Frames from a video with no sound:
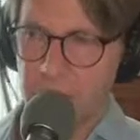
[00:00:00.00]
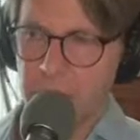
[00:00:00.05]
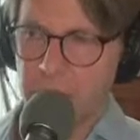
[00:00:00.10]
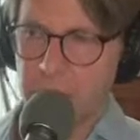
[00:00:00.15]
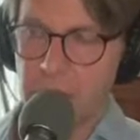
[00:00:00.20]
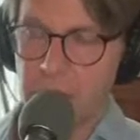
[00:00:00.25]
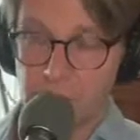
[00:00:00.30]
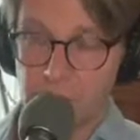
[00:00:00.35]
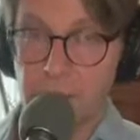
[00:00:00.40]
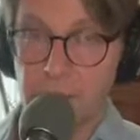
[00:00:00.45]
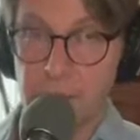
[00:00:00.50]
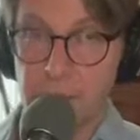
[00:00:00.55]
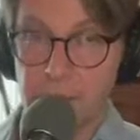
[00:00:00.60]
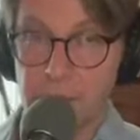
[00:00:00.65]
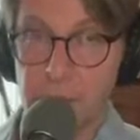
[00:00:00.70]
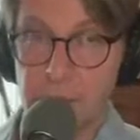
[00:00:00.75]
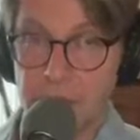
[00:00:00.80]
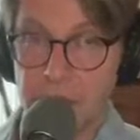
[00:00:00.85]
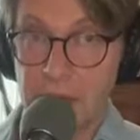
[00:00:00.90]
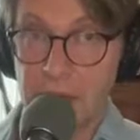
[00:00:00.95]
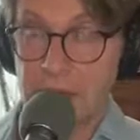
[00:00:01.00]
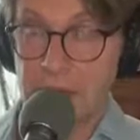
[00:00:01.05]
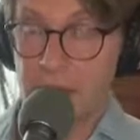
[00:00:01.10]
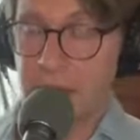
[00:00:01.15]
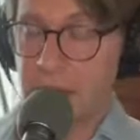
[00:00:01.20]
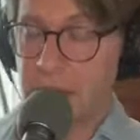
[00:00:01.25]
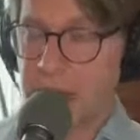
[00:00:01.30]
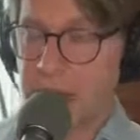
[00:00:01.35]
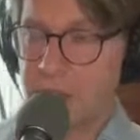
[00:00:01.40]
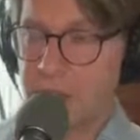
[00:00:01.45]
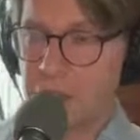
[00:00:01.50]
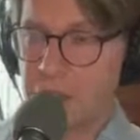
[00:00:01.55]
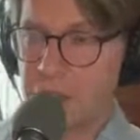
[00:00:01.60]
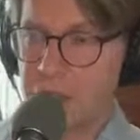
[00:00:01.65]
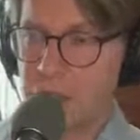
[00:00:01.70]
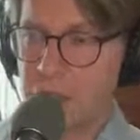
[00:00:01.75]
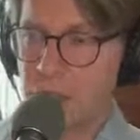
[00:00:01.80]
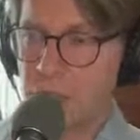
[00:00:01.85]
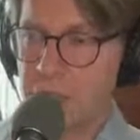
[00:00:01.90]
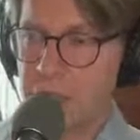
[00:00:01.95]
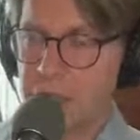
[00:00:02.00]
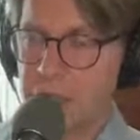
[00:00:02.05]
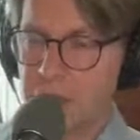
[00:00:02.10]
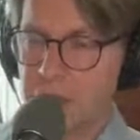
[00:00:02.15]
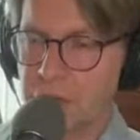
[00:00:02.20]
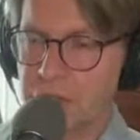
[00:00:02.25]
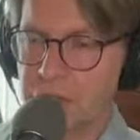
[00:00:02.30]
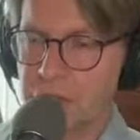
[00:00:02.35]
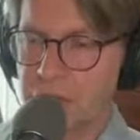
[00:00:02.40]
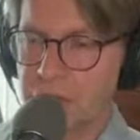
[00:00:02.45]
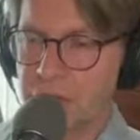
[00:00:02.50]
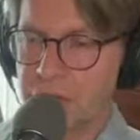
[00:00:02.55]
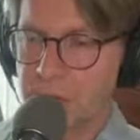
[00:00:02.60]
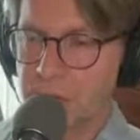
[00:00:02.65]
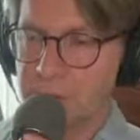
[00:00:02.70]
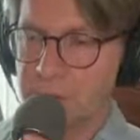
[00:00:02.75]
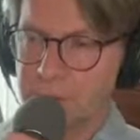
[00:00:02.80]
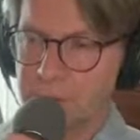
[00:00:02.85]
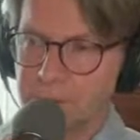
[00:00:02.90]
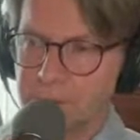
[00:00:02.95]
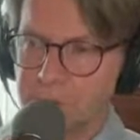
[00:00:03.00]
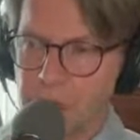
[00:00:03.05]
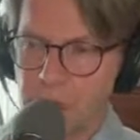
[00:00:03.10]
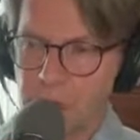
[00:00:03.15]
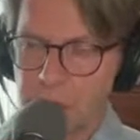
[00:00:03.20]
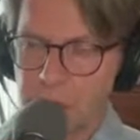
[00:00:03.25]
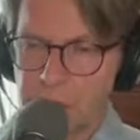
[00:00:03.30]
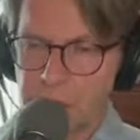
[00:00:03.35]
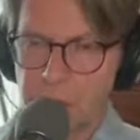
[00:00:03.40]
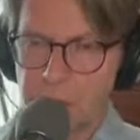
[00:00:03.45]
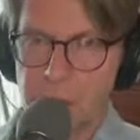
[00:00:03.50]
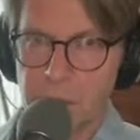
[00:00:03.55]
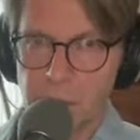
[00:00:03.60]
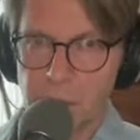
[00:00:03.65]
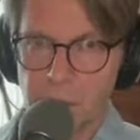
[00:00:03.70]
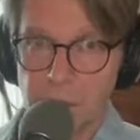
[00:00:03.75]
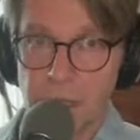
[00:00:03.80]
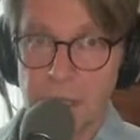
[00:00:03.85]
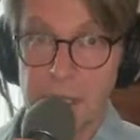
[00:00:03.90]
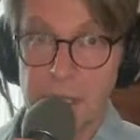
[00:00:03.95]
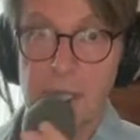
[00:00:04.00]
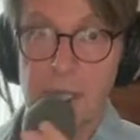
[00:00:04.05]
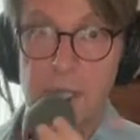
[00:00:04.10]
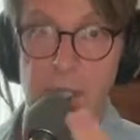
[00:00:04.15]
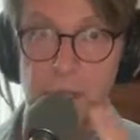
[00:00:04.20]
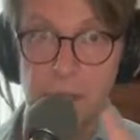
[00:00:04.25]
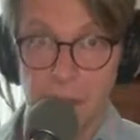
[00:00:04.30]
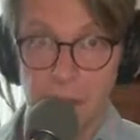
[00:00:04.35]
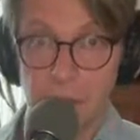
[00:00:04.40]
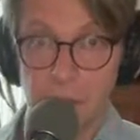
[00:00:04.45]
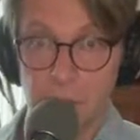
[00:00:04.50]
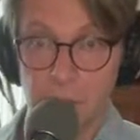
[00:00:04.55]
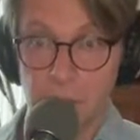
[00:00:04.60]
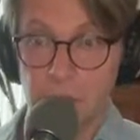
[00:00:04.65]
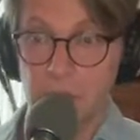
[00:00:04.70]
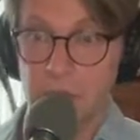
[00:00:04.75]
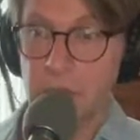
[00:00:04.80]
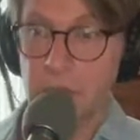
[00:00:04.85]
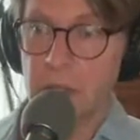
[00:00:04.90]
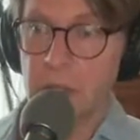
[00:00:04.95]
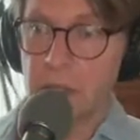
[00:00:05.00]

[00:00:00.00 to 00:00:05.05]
Pranav having his own radio station, Radio Creme Brulee, knows.